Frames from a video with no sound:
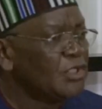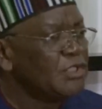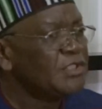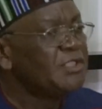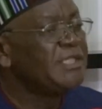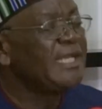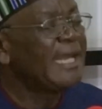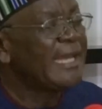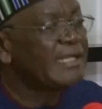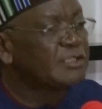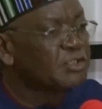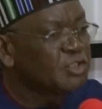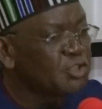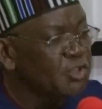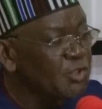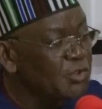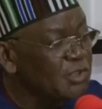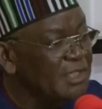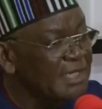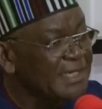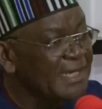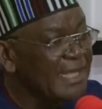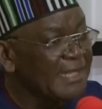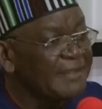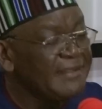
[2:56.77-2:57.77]
Their
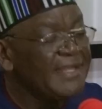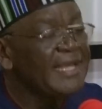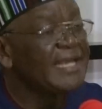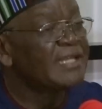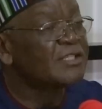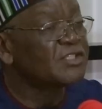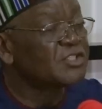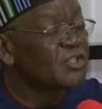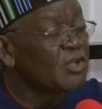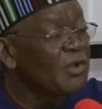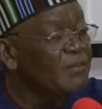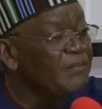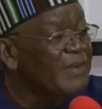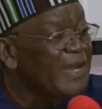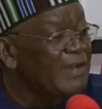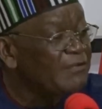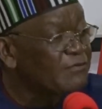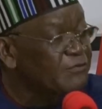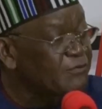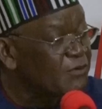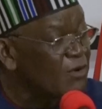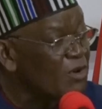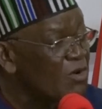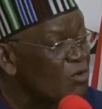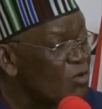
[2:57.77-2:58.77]
children are there. Some
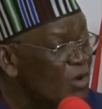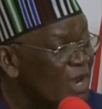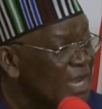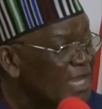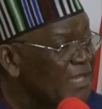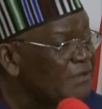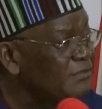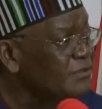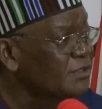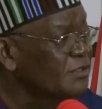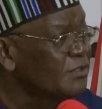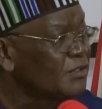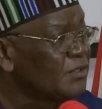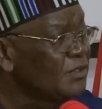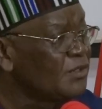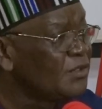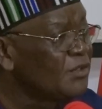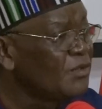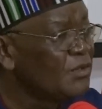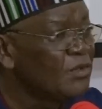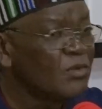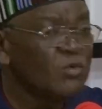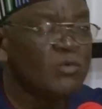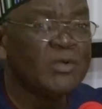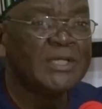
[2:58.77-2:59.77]
have four wives
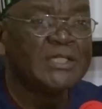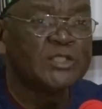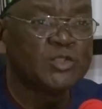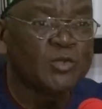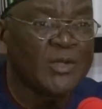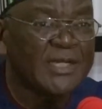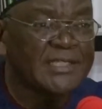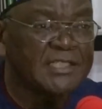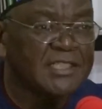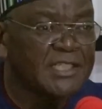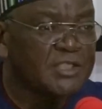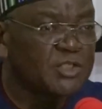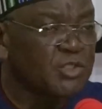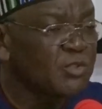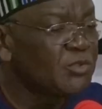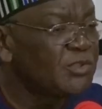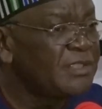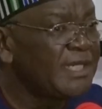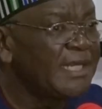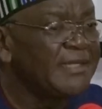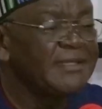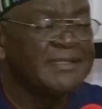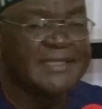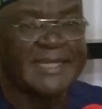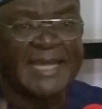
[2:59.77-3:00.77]
with 20
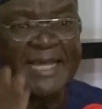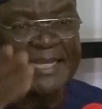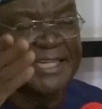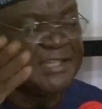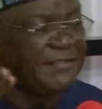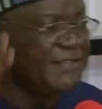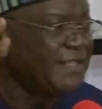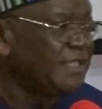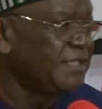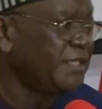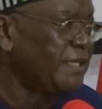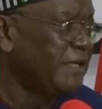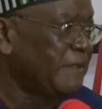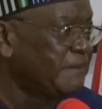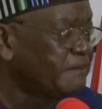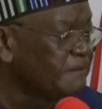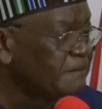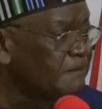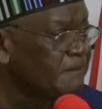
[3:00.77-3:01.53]
children. They are living there.